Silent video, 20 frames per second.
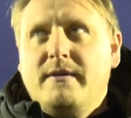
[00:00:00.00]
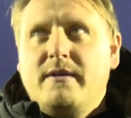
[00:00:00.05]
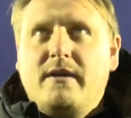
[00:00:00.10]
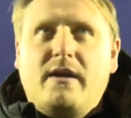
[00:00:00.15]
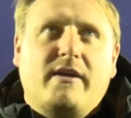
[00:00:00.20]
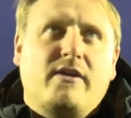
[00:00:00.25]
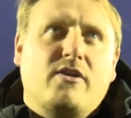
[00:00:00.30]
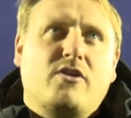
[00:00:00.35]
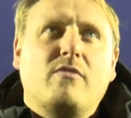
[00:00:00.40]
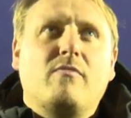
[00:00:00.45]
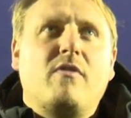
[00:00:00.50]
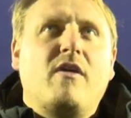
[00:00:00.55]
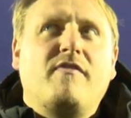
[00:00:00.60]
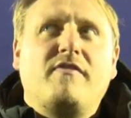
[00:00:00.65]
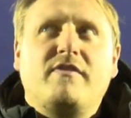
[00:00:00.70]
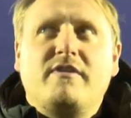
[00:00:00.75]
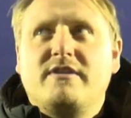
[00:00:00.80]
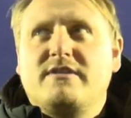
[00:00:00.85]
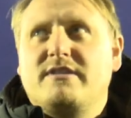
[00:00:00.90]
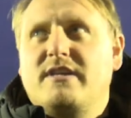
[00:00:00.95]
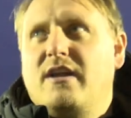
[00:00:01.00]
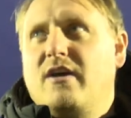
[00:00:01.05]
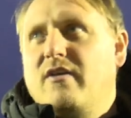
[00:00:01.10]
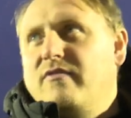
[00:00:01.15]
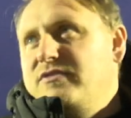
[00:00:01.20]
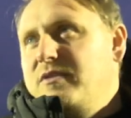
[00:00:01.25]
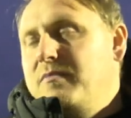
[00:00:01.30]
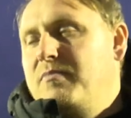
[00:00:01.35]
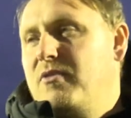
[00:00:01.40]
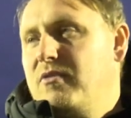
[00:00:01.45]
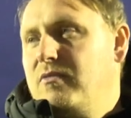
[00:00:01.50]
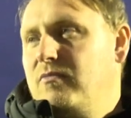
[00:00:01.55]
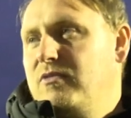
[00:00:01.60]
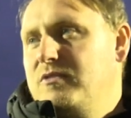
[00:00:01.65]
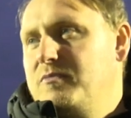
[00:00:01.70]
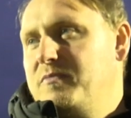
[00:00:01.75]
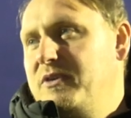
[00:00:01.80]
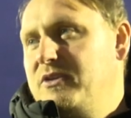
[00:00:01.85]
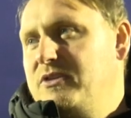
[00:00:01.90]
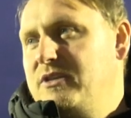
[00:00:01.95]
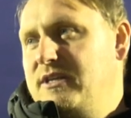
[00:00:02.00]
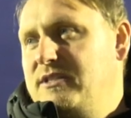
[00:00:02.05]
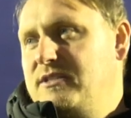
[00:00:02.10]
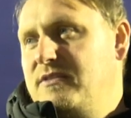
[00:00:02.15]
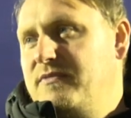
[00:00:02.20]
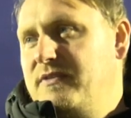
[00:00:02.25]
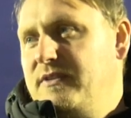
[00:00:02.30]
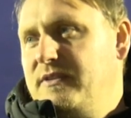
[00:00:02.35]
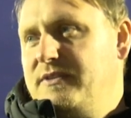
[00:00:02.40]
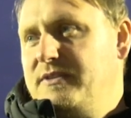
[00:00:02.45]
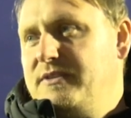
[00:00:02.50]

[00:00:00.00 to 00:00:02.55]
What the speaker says: like, you come off and you say, like, obviously Bournemouth beat Chesterfield